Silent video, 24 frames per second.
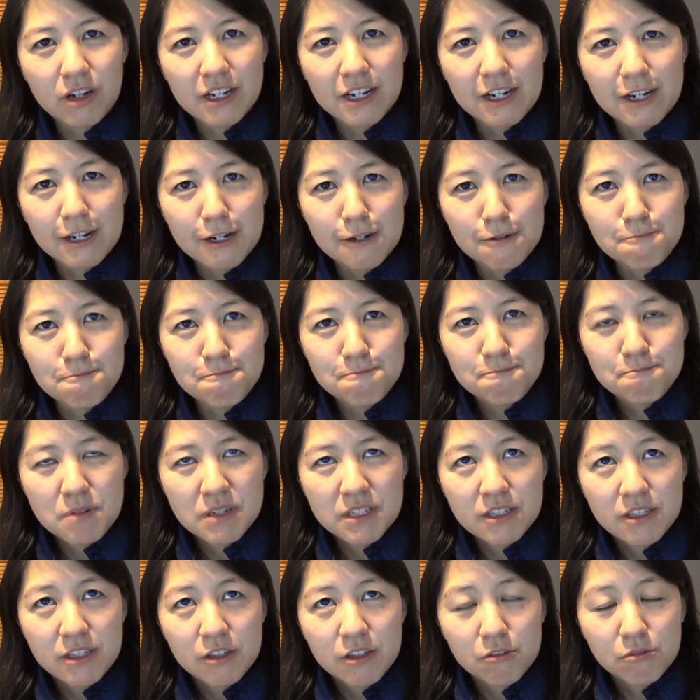know,
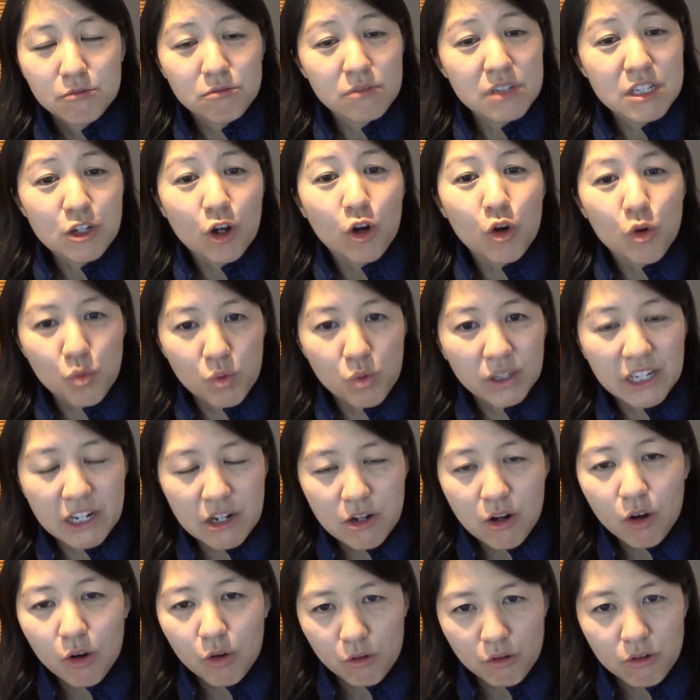we don't really
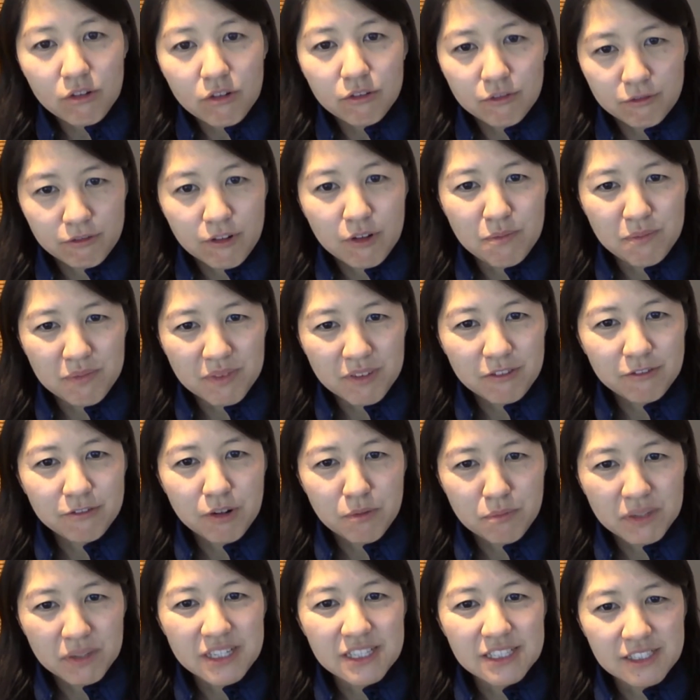know from
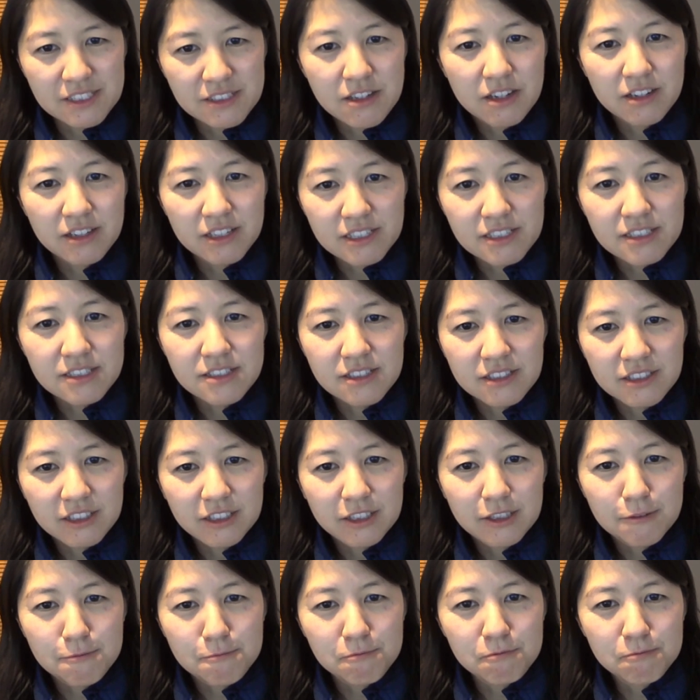these studies.
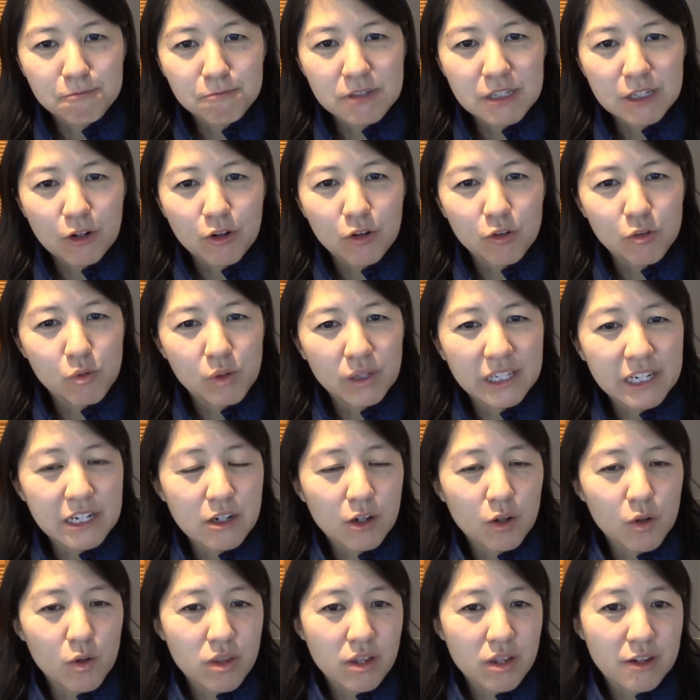We don't really
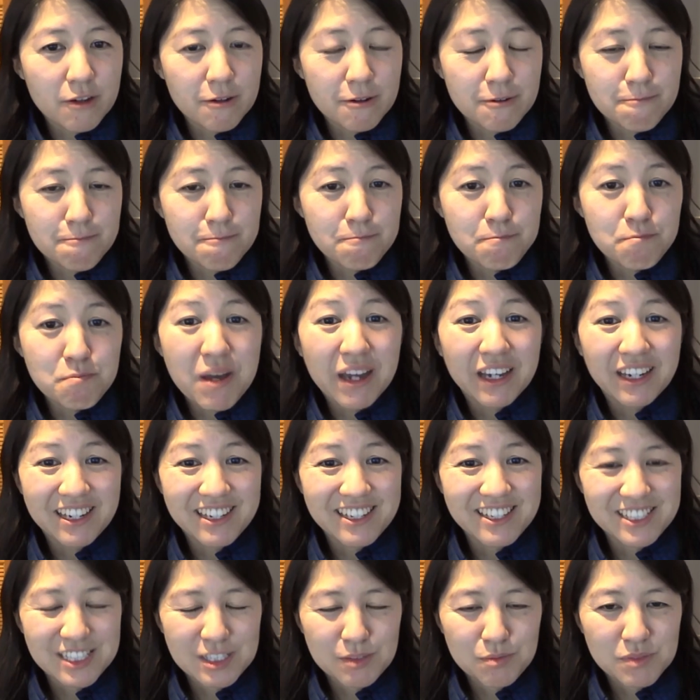know the
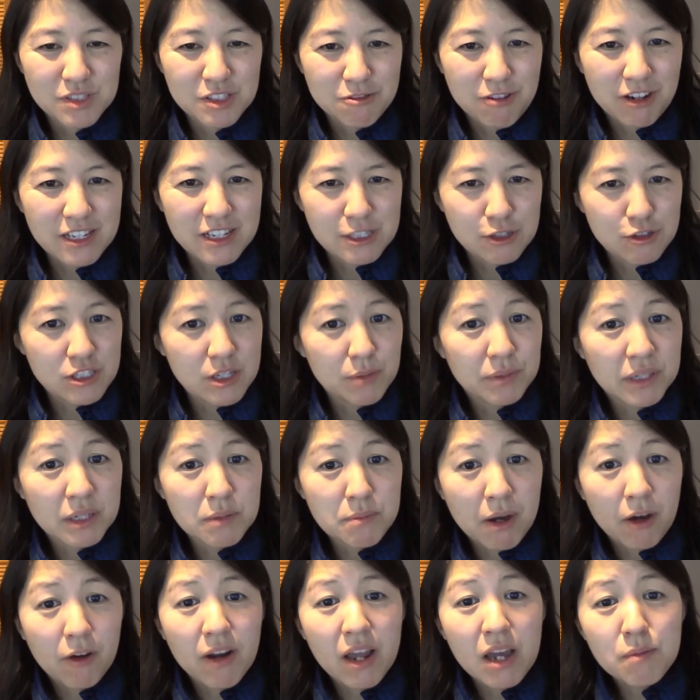mechanisms, right? Is there something
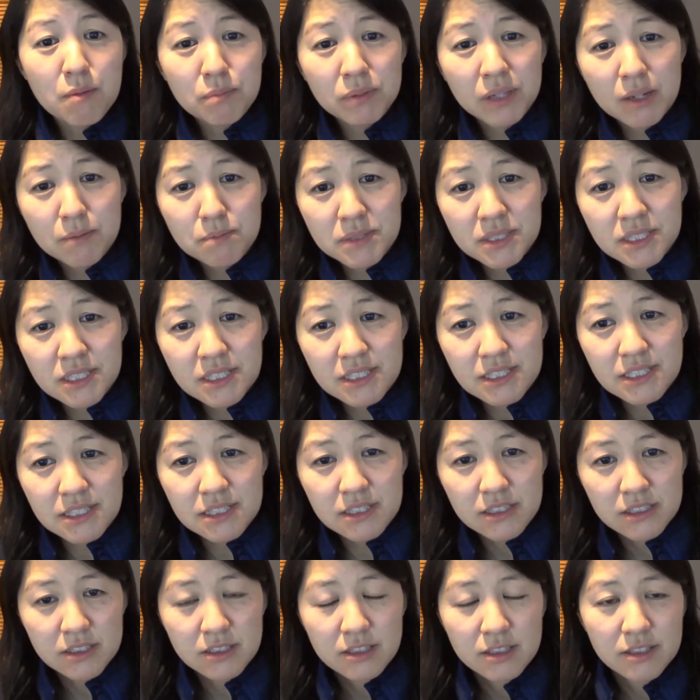about
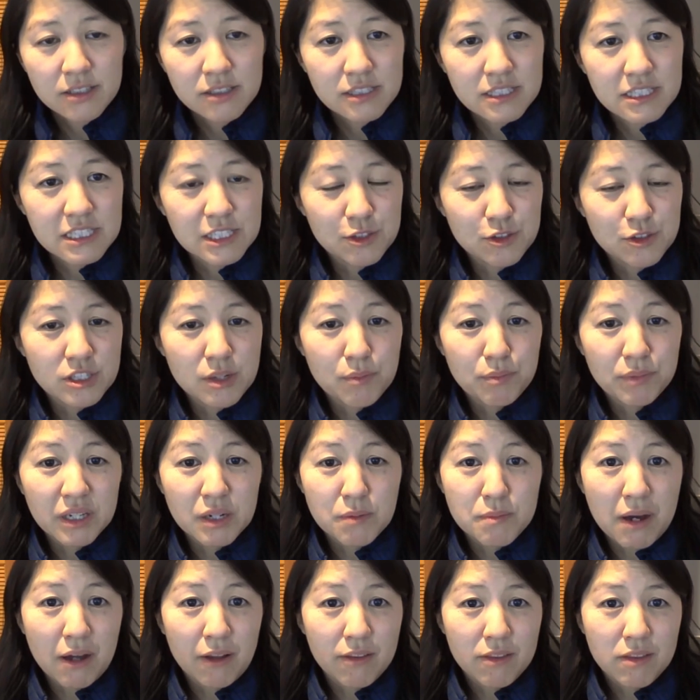epilepsy? Is there
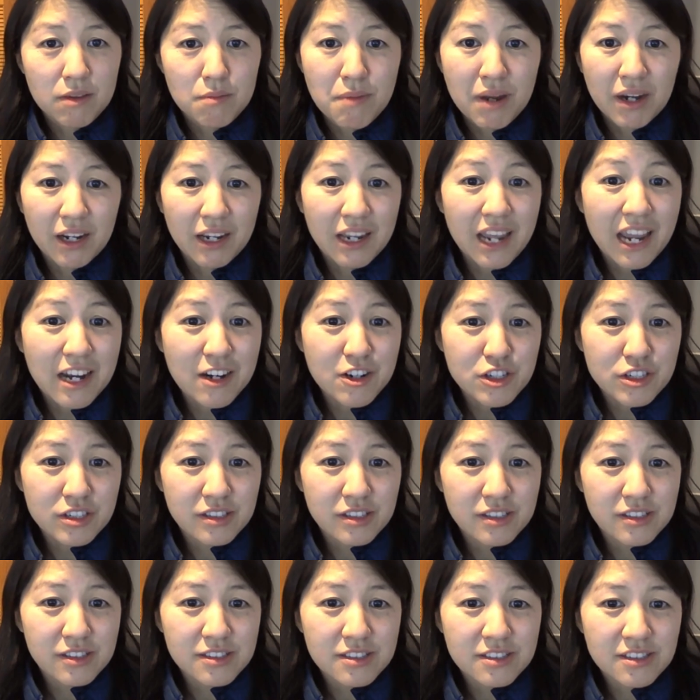something about the
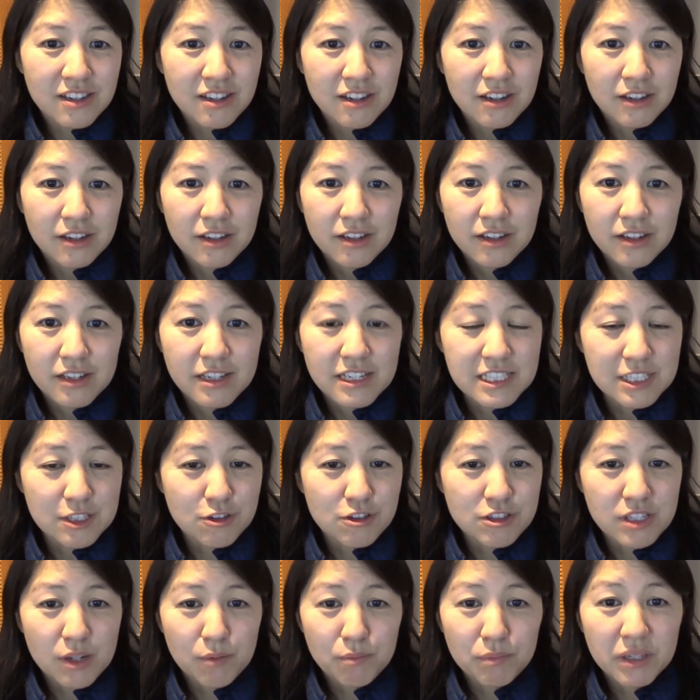medications? Is
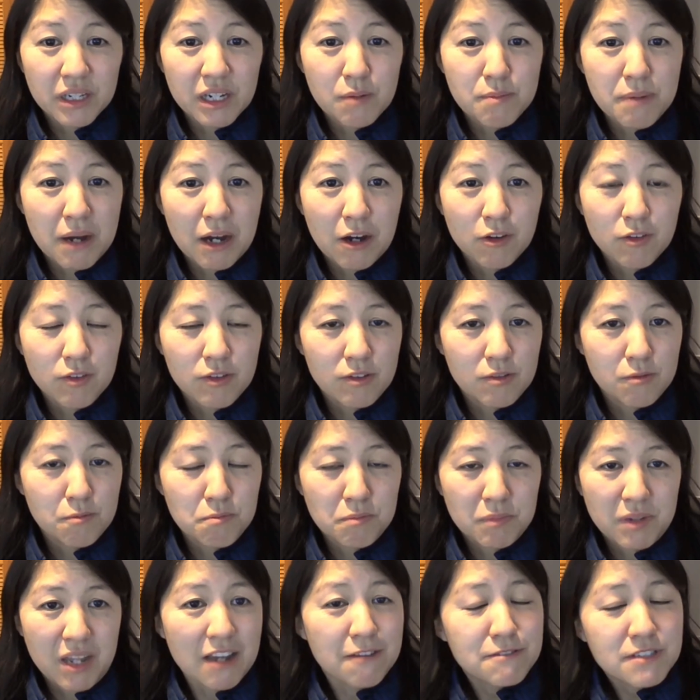there something about
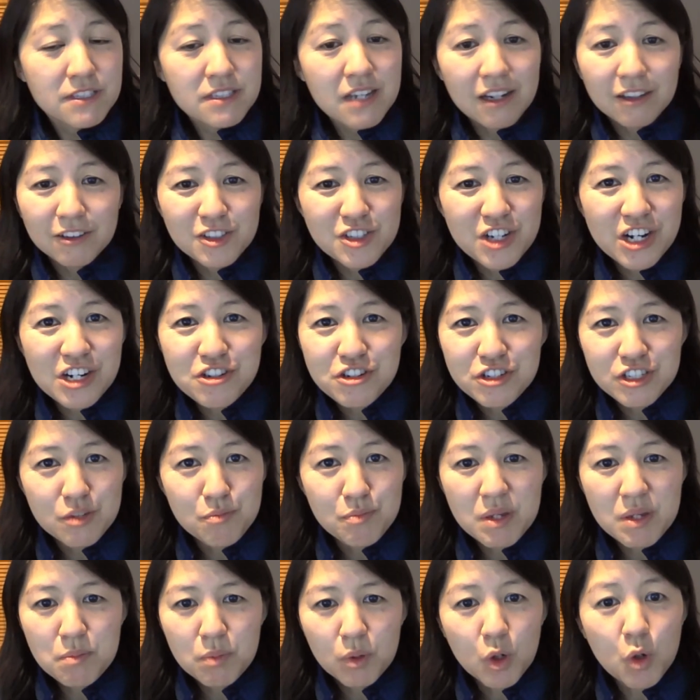lifestyle changes
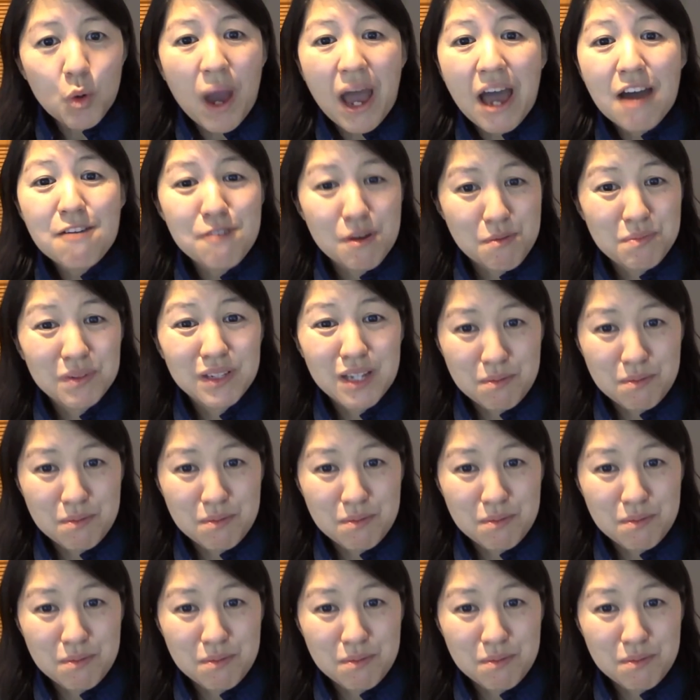in people who have